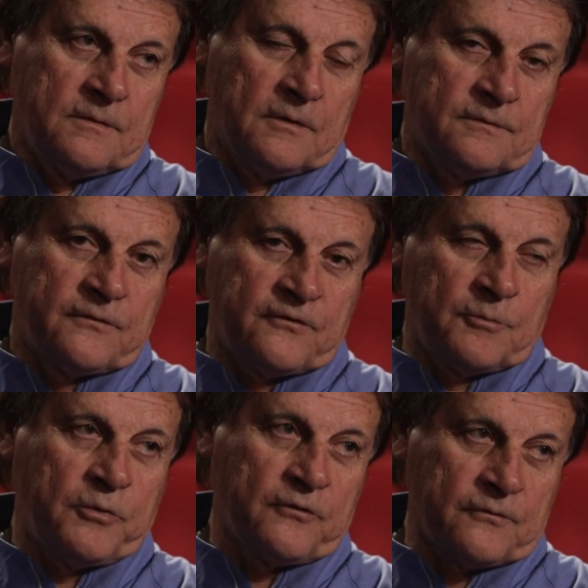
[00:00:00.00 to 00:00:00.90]
You know, this is
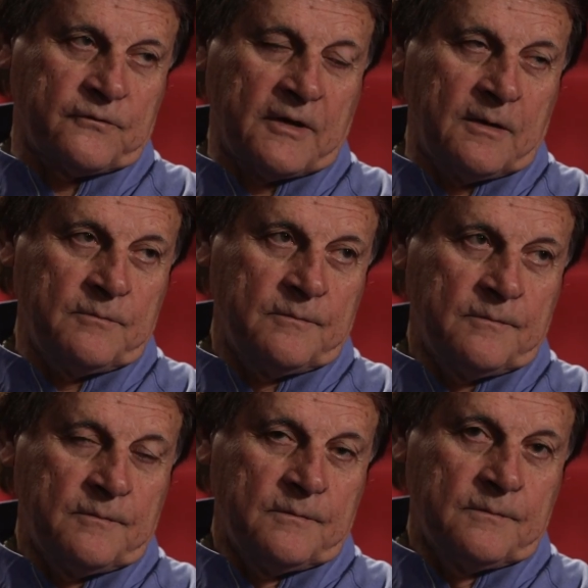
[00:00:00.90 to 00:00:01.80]
the personal time.
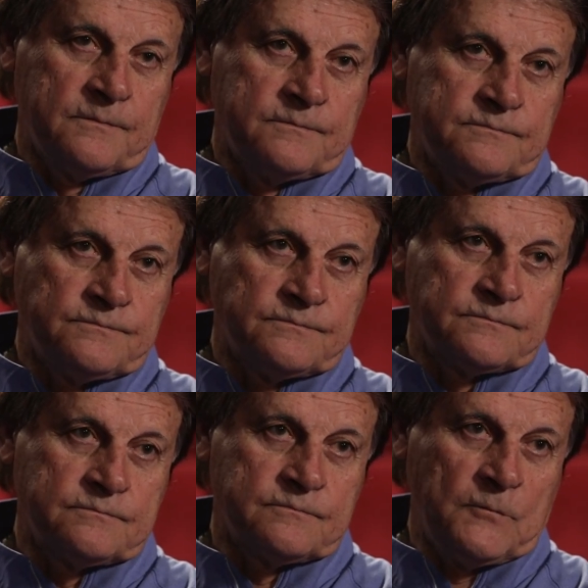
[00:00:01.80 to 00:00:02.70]

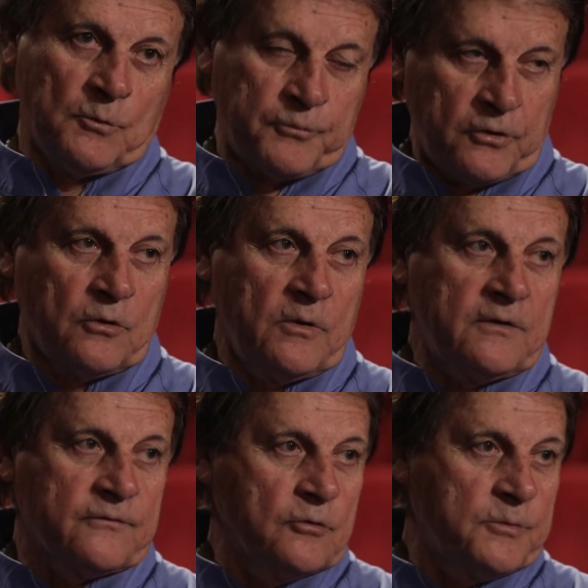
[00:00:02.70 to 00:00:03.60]
You know, put it
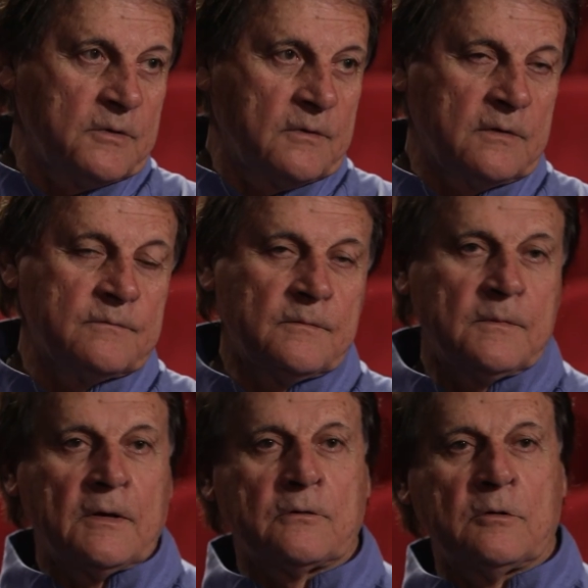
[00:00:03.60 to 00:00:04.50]
away, stupid, and then
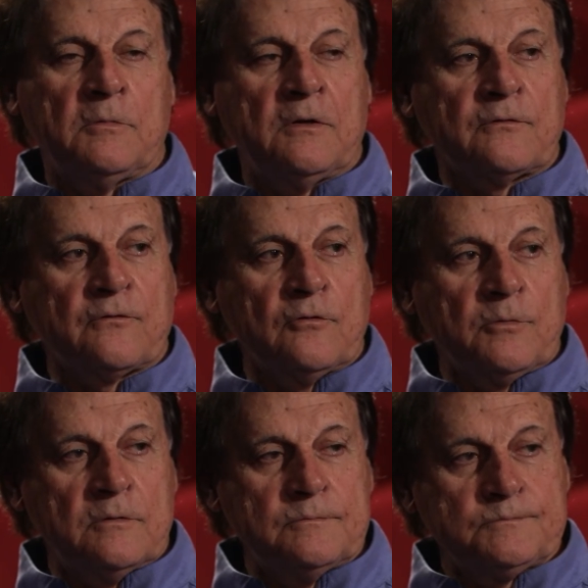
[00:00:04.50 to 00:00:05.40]
I quit being so
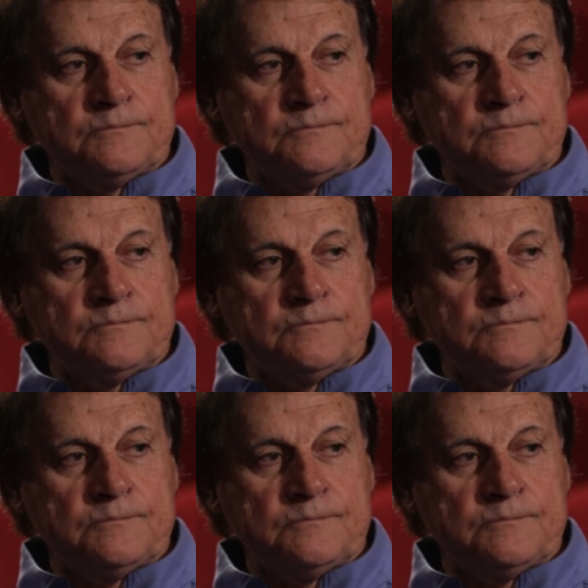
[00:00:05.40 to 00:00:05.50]
stupid.